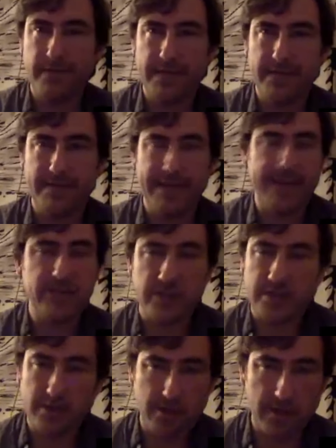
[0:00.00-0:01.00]

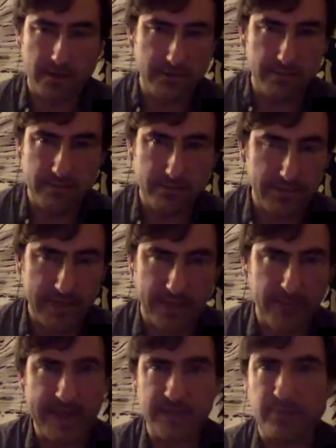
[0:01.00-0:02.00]
lecture on
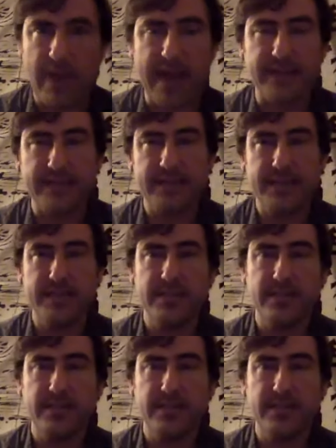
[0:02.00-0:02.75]
like best practices